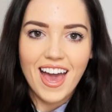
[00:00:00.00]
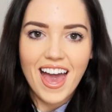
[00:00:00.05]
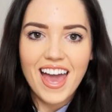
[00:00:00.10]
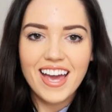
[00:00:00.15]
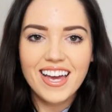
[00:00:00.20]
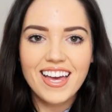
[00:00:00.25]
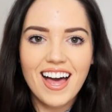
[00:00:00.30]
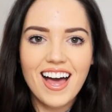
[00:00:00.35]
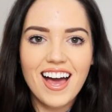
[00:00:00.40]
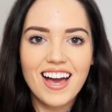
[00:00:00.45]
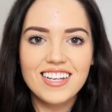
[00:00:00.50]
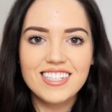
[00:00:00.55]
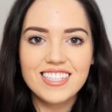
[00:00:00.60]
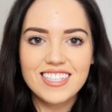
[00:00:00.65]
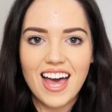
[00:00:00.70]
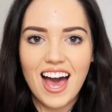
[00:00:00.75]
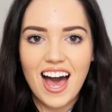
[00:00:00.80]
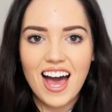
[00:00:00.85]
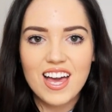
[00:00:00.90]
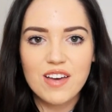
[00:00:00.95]
Hey guys,
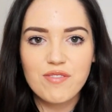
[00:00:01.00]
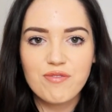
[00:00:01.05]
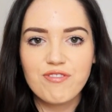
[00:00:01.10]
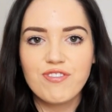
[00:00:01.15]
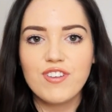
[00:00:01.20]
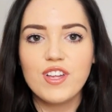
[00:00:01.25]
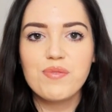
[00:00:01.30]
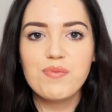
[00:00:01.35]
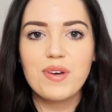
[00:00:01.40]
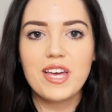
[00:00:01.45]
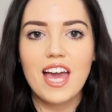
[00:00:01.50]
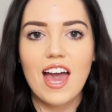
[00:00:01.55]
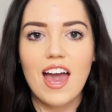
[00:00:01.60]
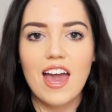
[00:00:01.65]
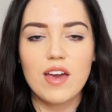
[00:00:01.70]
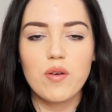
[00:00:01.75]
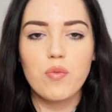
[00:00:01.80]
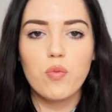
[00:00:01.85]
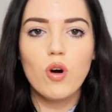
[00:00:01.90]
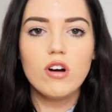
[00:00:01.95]
I am filming
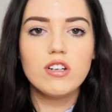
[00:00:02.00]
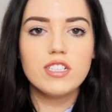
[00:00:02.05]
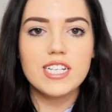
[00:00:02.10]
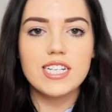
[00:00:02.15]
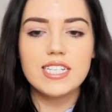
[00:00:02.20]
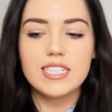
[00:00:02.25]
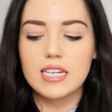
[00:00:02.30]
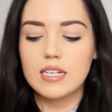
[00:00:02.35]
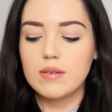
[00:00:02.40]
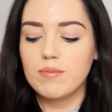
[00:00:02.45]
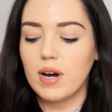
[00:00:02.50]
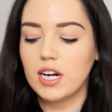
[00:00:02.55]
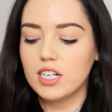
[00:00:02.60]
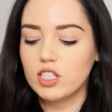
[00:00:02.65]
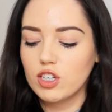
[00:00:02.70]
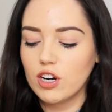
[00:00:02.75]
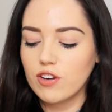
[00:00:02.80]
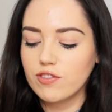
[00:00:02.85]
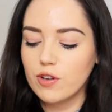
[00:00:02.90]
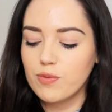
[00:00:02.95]
a what is in my
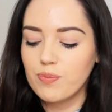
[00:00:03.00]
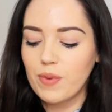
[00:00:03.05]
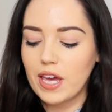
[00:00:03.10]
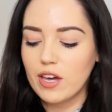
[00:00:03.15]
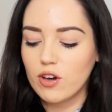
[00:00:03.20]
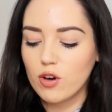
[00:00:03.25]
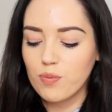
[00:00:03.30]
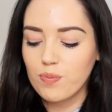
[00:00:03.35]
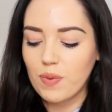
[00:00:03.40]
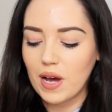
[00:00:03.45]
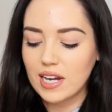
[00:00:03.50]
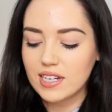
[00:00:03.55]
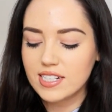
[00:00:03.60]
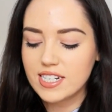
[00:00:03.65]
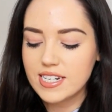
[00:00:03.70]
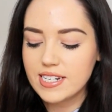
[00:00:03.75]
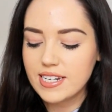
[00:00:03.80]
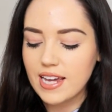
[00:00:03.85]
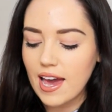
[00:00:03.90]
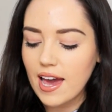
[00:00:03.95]
travel makeup bag
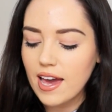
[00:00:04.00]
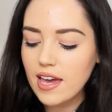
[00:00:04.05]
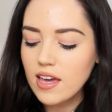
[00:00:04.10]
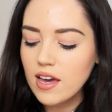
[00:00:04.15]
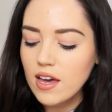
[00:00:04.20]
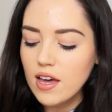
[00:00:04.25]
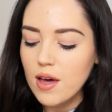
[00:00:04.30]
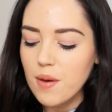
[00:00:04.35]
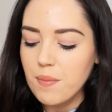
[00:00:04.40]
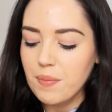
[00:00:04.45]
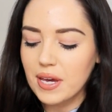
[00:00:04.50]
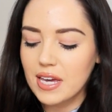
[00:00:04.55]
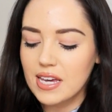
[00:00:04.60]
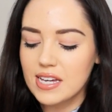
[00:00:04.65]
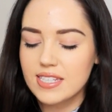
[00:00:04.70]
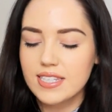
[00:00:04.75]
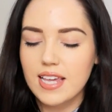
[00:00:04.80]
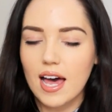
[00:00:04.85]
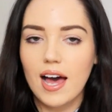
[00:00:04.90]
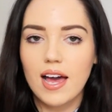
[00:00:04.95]
today
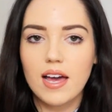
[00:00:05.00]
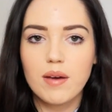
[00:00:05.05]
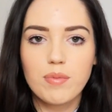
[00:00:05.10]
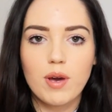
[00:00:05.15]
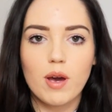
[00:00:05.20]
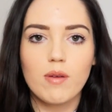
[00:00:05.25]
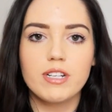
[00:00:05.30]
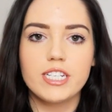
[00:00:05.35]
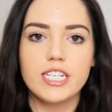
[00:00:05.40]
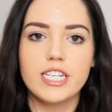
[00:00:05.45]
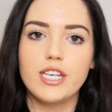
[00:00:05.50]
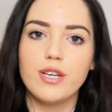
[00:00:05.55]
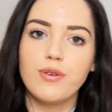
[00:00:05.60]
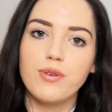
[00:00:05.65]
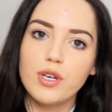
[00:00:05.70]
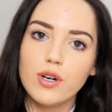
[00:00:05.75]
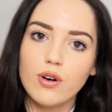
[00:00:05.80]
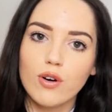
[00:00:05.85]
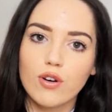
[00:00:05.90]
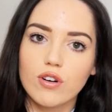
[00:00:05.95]
because I am going to New
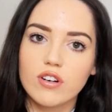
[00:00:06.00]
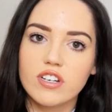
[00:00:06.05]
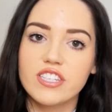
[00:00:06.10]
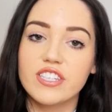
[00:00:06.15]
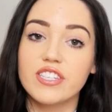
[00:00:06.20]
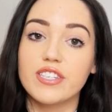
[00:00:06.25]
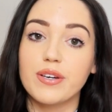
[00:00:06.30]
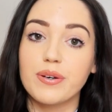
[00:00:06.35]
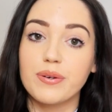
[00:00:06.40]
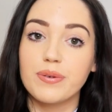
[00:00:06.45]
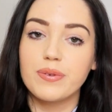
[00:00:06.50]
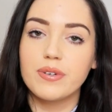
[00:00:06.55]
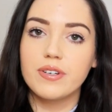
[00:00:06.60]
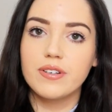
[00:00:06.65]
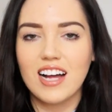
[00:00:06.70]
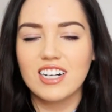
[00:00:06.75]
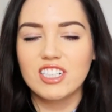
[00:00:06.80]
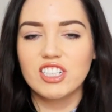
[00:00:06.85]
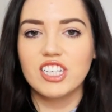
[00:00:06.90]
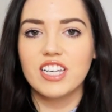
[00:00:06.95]
York soon.
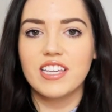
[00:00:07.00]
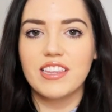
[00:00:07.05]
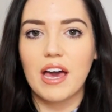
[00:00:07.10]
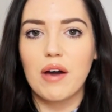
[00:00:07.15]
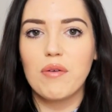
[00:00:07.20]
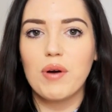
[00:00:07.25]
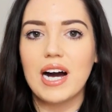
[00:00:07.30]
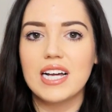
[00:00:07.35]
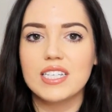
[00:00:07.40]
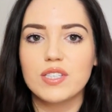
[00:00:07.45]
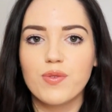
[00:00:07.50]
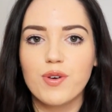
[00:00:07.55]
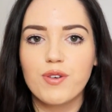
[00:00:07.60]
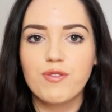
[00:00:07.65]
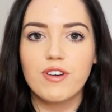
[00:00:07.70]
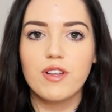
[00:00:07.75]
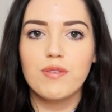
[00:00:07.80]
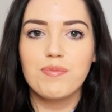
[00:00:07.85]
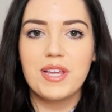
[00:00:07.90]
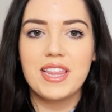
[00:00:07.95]
Actually though, as we're
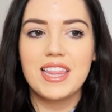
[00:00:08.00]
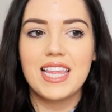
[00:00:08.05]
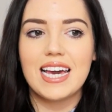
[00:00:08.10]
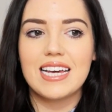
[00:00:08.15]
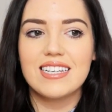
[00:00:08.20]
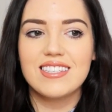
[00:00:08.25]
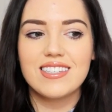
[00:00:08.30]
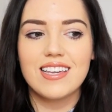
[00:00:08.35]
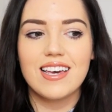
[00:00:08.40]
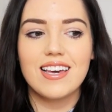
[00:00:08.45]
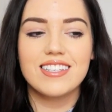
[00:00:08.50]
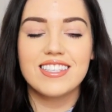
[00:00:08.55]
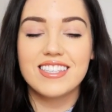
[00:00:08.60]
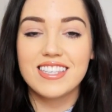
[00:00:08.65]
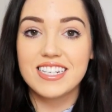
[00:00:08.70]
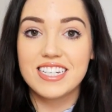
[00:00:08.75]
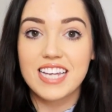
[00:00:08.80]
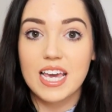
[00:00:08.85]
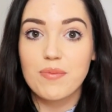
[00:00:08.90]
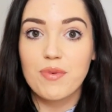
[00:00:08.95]
filming this, it is
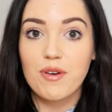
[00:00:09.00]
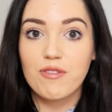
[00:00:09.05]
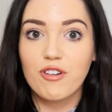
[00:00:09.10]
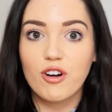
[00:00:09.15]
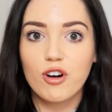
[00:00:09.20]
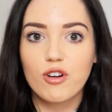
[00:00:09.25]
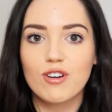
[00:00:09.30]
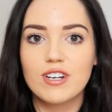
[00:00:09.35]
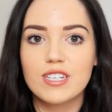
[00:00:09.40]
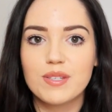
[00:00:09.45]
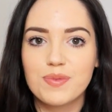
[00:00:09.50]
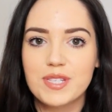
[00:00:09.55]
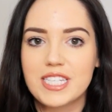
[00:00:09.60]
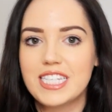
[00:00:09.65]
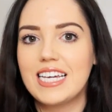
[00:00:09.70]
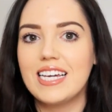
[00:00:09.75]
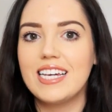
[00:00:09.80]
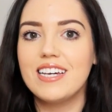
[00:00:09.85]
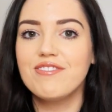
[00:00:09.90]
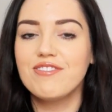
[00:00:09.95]
the day before Christmas
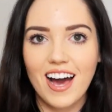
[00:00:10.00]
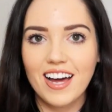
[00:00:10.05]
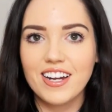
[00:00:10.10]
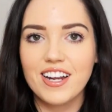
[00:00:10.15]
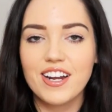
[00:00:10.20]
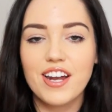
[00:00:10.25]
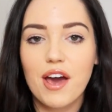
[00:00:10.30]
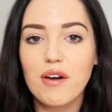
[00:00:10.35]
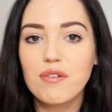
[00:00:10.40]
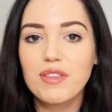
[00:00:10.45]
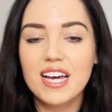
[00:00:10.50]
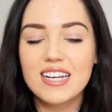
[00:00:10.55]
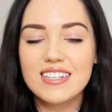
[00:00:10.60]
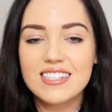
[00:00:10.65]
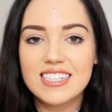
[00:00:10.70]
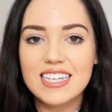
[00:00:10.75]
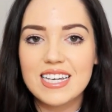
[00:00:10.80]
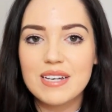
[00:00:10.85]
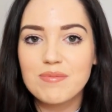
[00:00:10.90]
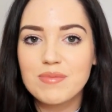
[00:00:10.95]
Eve, and I know that
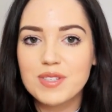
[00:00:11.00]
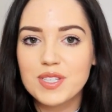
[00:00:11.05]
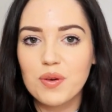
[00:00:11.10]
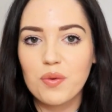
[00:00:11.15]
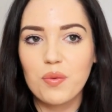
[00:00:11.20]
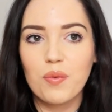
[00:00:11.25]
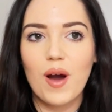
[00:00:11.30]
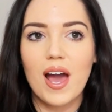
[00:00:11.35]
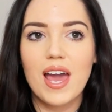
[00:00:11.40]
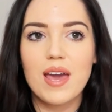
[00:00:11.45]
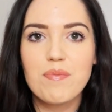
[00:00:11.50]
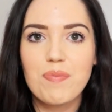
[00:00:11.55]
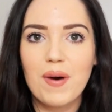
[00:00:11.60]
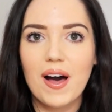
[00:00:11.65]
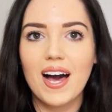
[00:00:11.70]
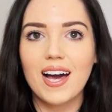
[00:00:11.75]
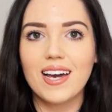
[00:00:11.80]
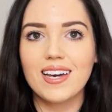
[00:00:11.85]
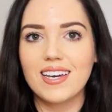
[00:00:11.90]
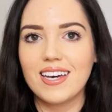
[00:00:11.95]
seems way
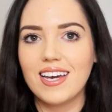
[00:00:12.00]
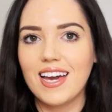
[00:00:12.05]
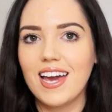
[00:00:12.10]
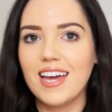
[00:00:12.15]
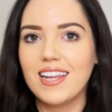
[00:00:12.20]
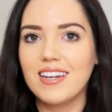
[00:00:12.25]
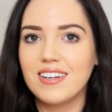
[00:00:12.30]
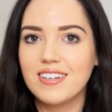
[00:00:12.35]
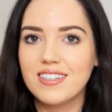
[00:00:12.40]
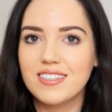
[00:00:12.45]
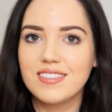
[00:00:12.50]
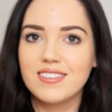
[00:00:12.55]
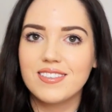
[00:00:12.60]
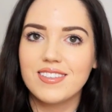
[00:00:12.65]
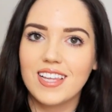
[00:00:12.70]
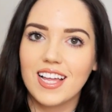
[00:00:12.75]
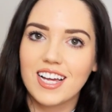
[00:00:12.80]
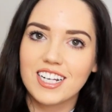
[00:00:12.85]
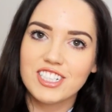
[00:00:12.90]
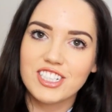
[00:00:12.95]
back in
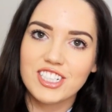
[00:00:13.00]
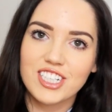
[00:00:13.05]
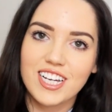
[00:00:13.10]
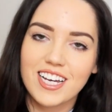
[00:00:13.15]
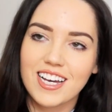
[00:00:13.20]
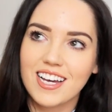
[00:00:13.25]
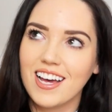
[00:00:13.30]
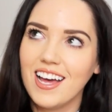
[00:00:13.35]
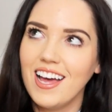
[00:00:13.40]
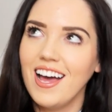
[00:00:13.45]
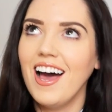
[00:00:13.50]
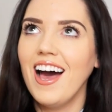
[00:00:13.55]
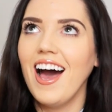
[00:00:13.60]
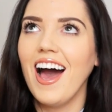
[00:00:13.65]
last year.